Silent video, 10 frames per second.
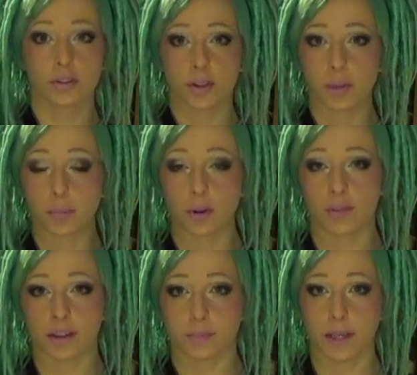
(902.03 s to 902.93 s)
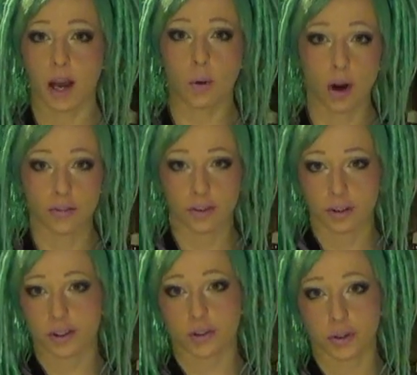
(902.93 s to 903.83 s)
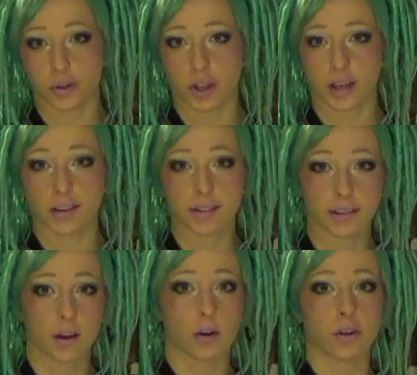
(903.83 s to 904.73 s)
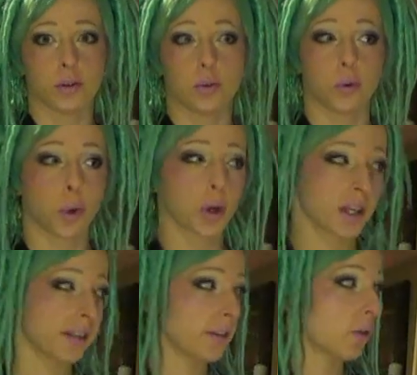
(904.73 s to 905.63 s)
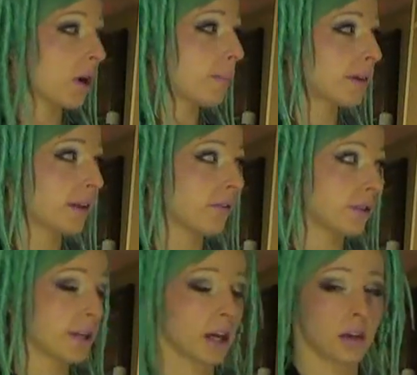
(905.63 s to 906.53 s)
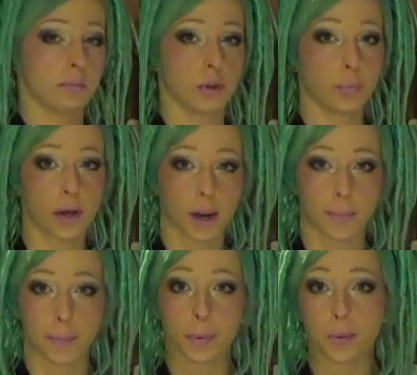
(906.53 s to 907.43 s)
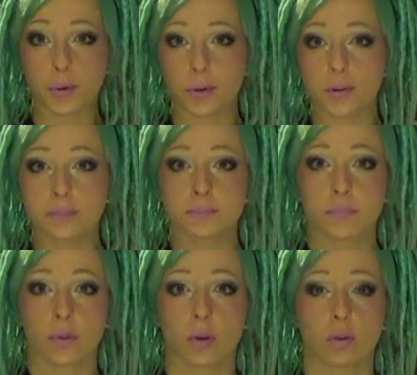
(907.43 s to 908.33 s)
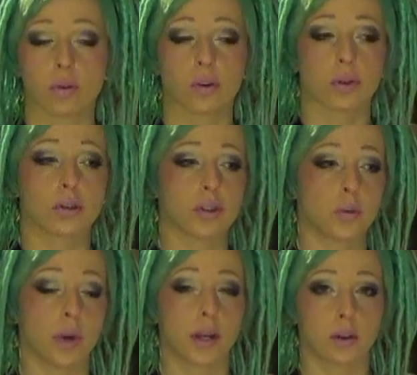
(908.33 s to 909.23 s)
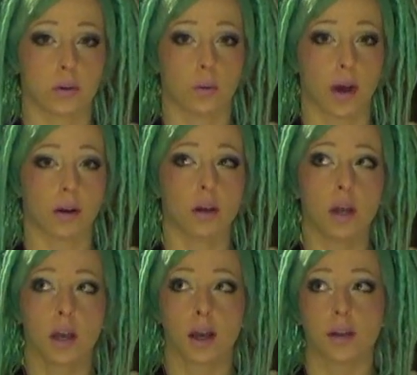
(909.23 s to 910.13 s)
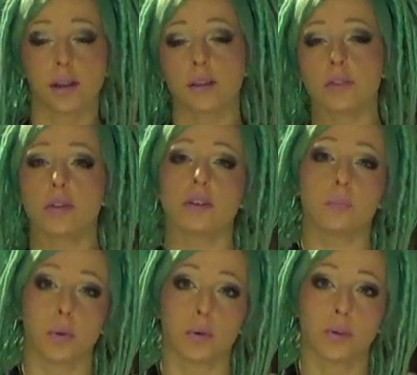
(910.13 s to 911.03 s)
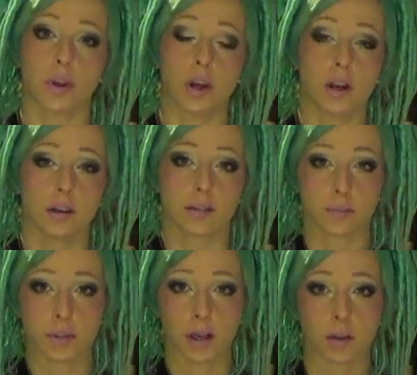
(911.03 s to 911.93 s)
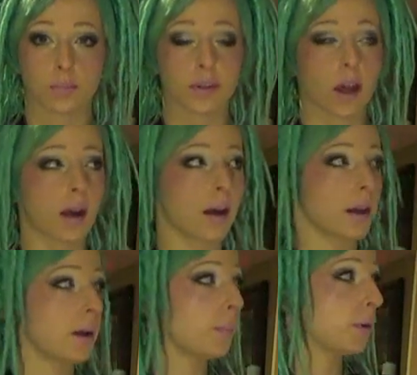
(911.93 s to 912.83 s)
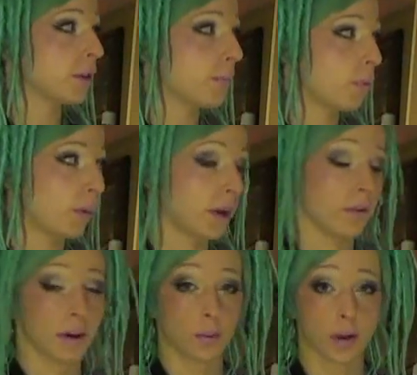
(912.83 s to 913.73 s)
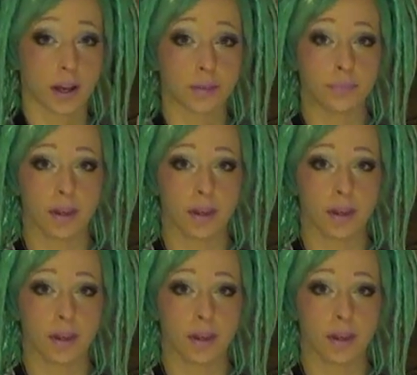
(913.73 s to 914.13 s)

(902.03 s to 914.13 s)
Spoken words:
some people have asked me, how often do you do this? Are you organizing your comics every time you pick up a pool, or do you wait a little while? And the answer is both. Sometimes I put them away right away,